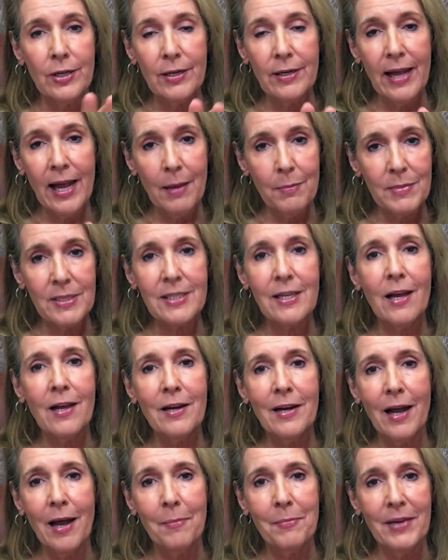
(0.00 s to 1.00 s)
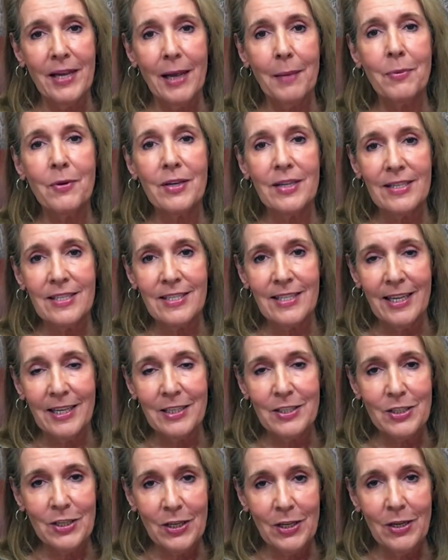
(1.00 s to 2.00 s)
Amazon not be able to
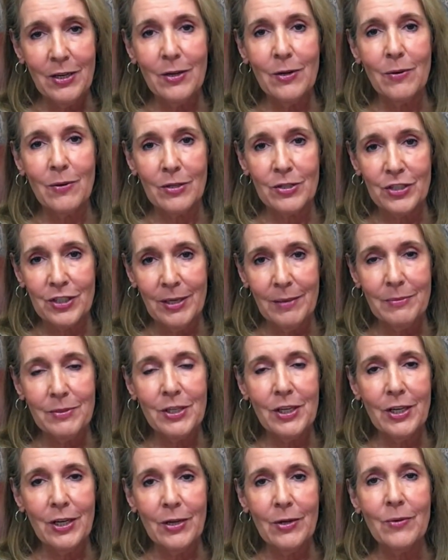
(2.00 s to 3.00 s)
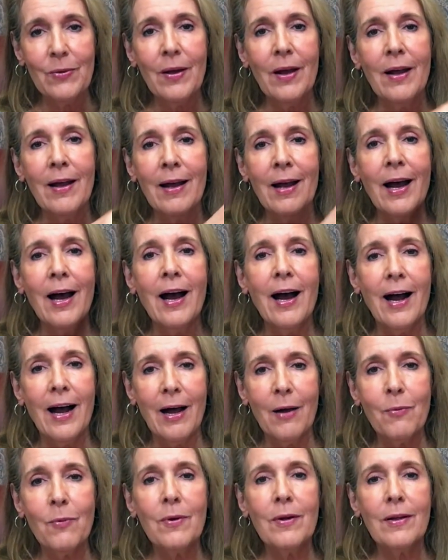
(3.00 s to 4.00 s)
send to you or ship to you,
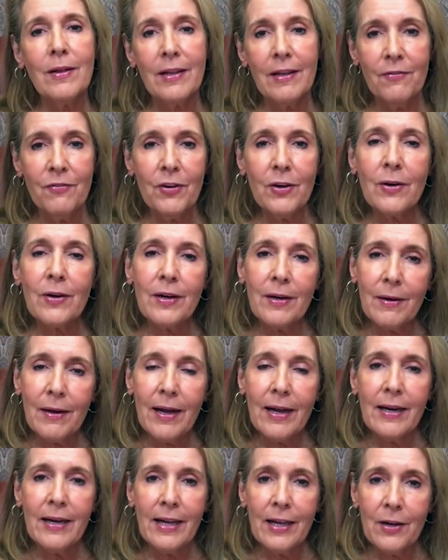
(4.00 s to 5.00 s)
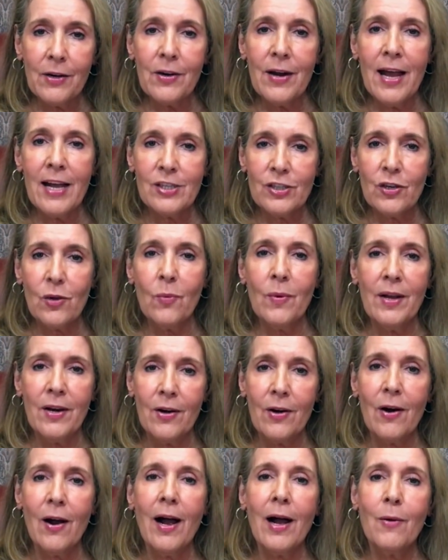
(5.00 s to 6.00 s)
I will, if you're an international
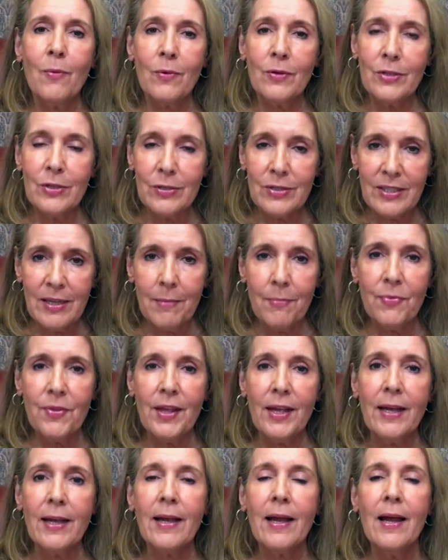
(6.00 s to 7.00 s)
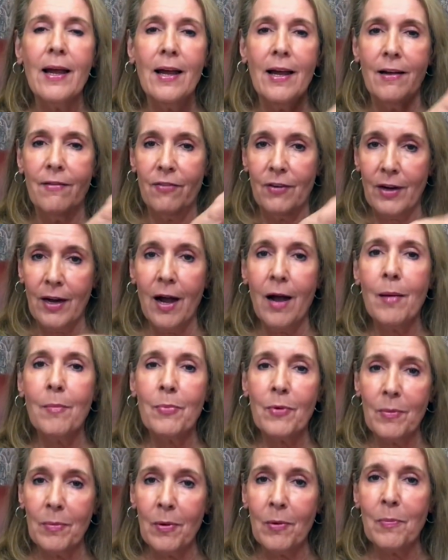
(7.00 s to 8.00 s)
winner, I will do something of a
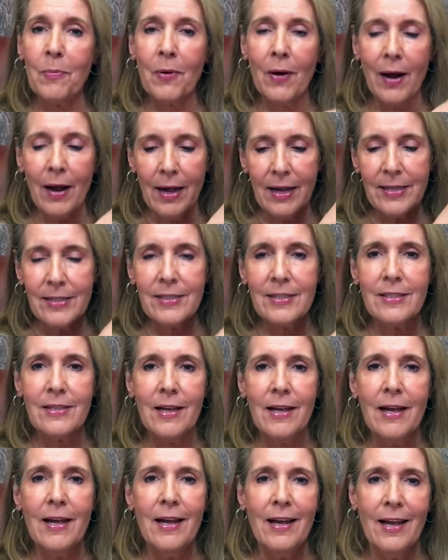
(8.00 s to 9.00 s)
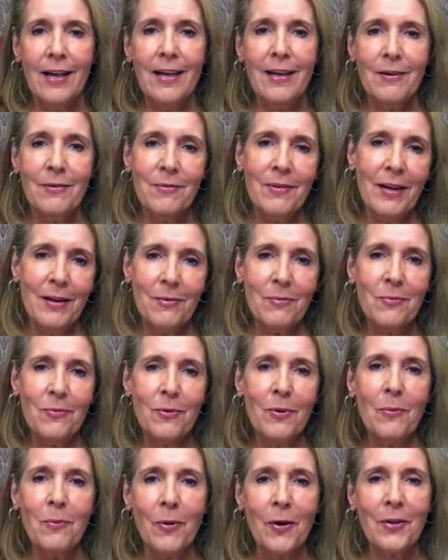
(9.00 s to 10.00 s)
comparable price and
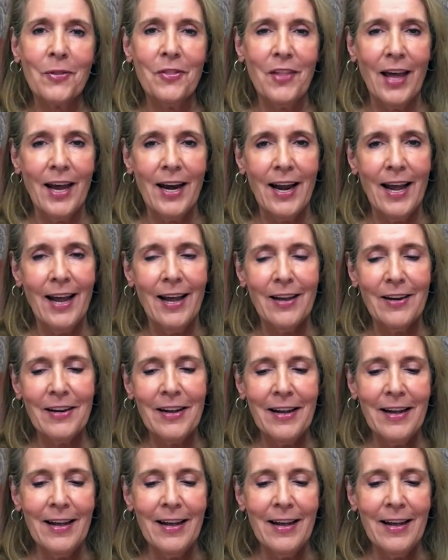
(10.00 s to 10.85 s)
we'll work that out.